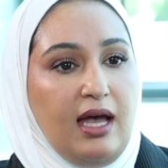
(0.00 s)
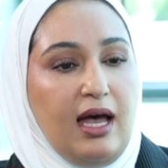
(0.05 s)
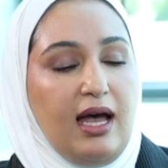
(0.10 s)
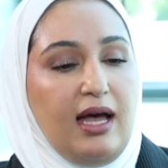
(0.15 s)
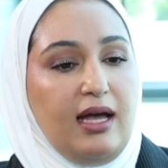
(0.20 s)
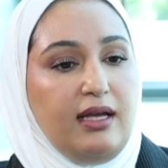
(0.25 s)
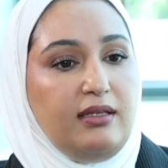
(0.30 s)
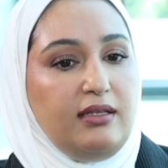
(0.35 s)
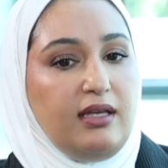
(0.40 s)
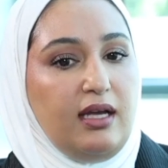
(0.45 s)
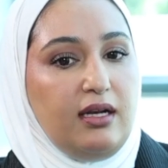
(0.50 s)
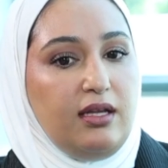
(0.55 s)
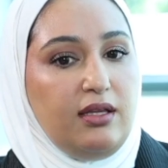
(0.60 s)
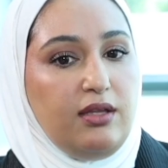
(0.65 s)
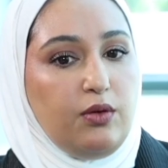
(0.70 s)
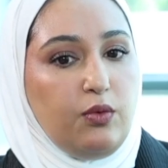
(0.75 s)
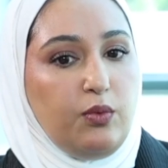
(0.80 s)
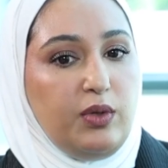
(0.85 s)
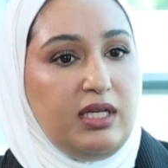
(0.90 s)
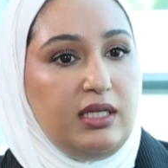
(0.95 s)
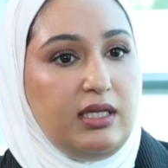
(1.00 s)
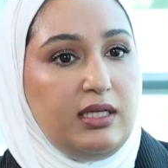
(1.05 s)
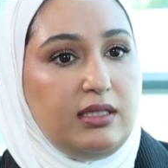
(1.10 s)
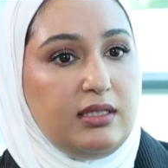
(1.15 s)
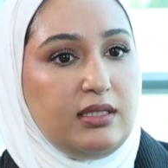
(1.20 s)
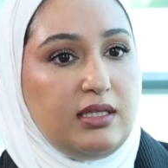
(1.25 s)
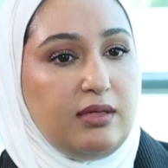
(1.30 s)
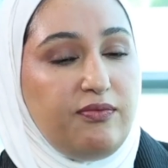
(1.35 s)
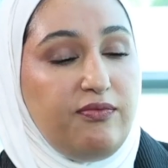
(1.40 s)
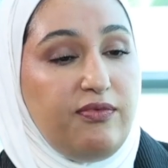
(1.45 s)
and another one
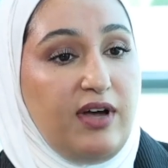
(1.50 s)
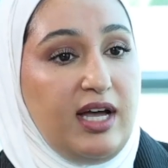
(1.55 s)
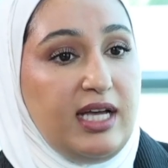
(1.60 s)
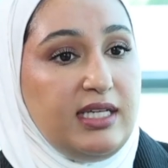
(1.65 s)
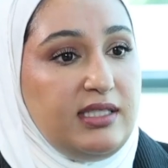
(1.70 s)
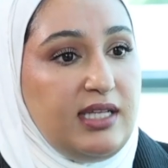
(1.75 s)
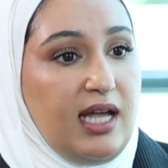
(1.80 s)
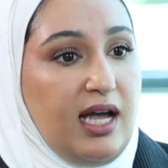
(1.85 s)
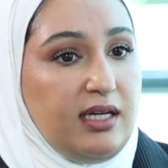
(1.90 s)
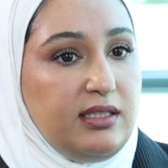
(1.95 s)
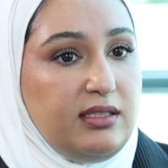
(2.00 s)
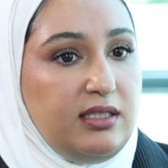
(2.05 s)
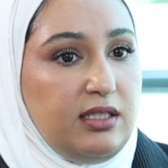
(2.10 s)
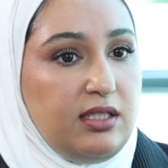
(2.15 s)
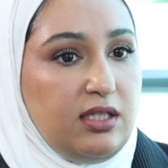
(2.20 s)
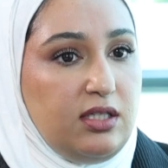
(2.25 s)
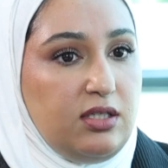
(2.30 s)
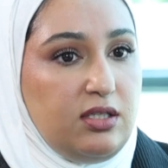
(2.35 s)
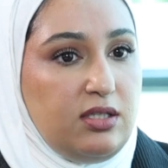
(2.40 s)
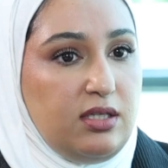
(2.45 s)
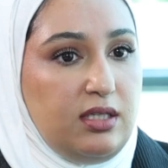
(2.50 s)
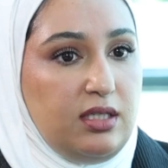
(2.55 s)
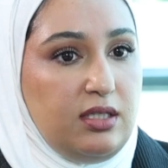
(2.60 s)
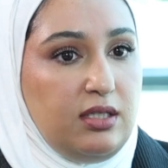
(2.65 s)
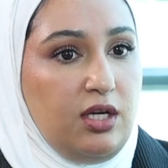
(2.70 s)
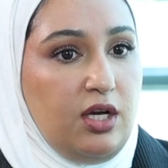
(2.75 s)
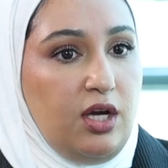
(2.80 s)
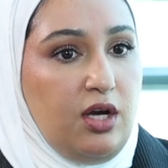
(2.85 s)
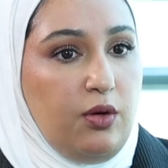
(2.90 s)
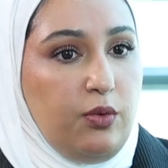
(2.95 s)
is the fast acting insulin,
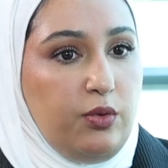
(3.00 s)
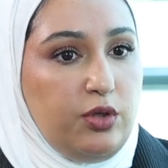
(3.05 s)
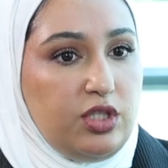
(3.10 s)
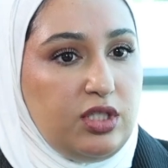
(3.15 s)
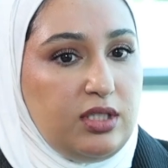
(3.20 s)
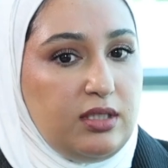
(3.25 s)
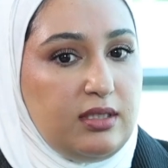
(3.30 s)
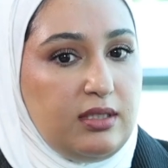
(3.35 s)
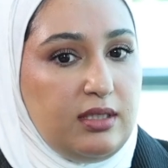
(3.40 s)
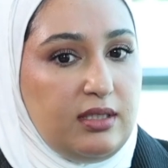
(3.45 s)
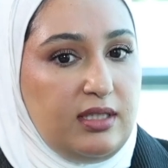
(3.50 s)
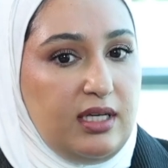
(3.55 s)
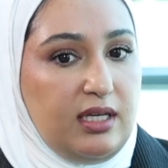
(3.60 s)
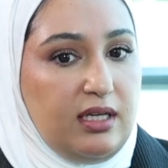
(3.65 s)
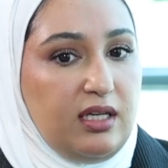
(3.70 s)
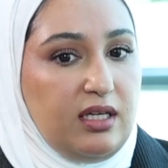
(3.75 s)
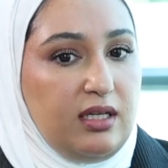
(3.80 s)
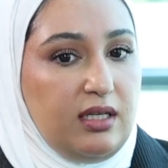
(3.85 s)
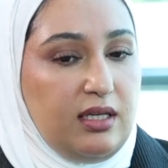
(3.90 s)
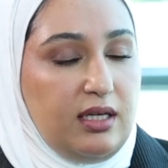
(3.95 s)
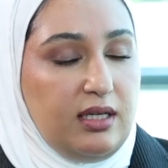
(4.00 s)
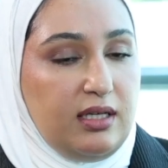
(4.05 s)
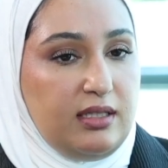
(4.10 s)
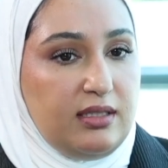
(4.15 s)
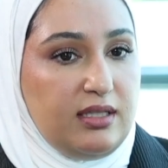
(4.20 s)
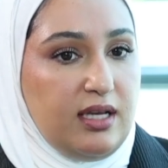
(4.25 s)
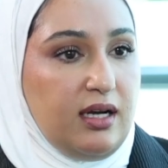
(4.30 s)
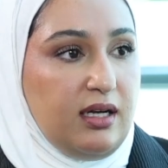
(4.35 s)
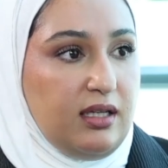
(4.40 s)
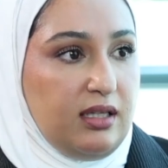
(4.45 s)
which is taken
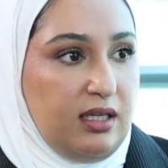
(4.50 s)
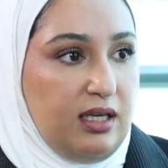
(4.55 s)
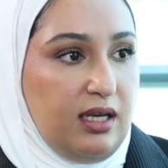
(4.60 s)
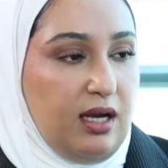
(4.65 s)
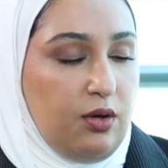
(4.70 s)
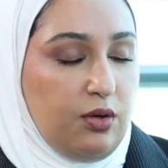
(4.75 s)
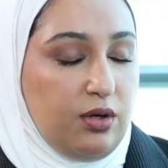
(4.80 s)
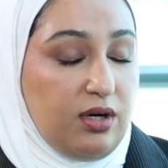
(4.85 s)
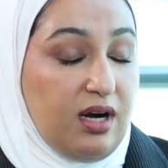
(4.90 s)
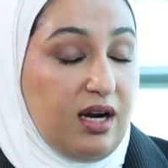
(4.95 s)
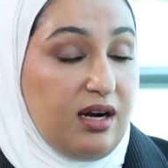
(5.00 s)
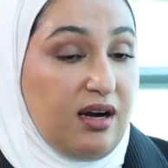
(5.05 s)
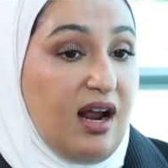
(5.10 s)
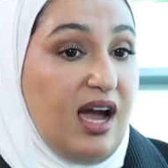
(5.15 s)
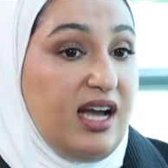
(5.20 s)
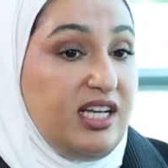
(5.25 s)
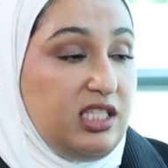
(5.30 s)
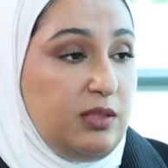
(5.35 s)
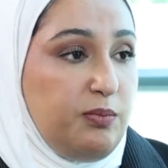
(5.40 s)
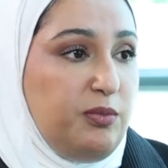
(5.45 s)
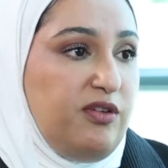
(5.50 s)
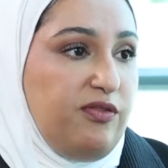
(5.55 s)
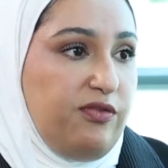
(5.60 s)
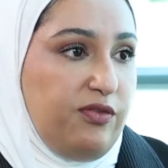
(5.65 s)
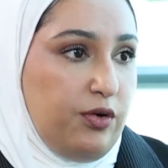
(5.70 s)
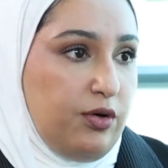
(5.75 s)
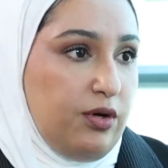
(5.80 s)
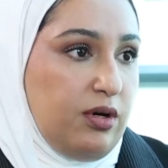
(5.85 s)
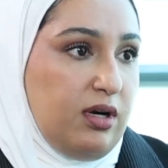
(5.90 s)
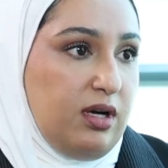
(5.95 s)
exactly or right
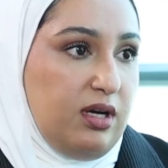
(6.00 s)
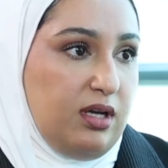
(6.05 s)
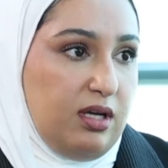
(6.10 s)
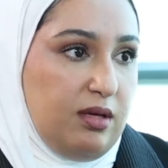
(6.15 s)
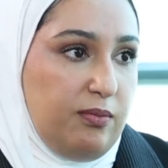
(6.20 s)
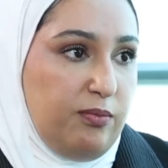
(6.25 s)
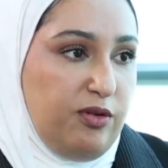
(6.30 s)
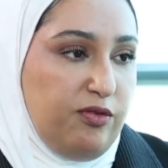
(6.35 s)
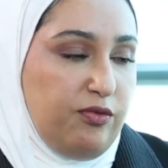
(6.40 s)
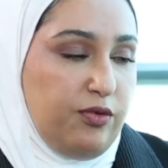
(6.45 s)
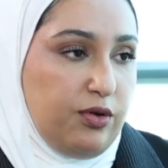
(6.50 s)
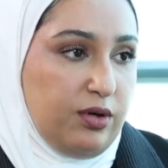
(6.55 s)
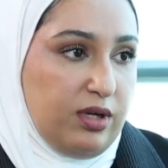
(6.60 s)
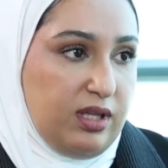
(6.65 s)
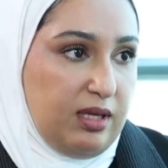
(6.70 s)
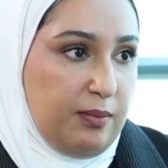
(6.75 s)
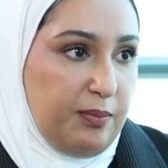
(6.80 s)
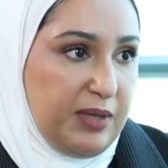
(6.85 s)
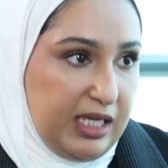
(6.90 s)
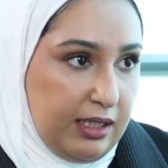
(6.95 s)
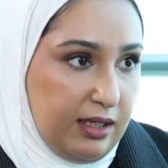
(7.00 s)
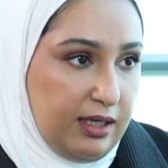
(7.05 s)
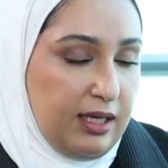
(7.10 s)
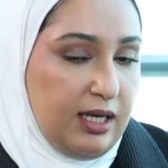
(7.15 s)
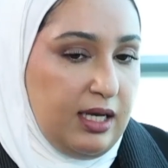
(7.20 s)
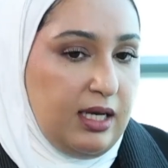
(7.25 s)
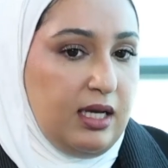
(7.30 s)
before the meal,